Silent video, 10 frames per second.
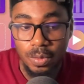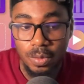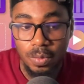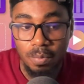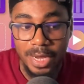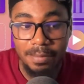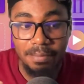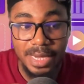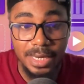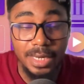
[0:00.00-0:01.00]
my
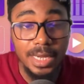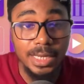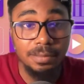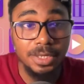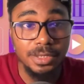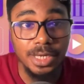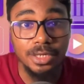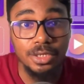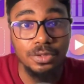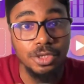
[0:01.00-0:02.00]
main aim is
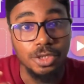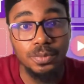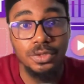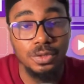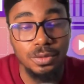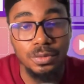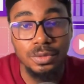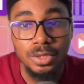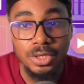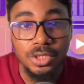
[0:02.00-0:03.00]
actually to help you
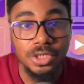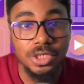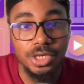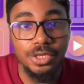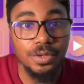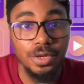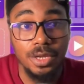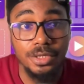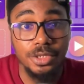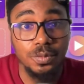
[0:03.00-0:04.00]
share your
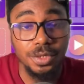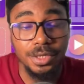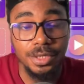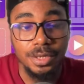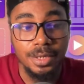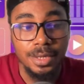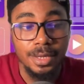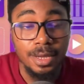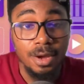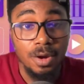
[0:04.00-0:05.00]
knowledge with
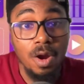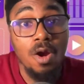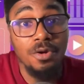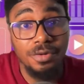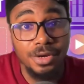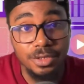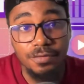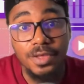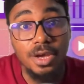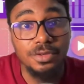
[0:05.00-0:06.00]
hundreds of
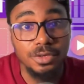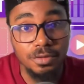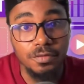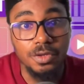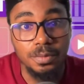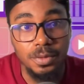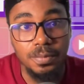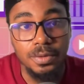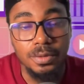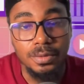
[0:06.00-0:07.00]
thousands of other
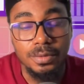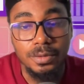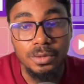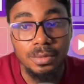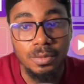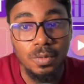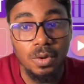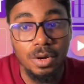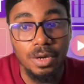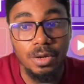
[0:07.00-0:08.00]
people who
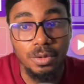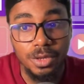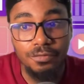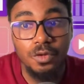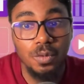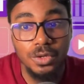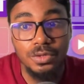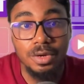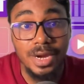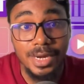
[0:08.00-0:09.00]
are looking forward
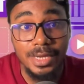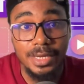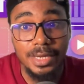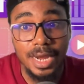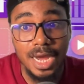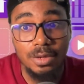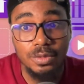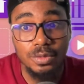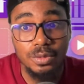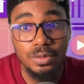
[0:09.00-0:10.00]
to learning how
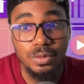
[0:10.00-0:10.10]
to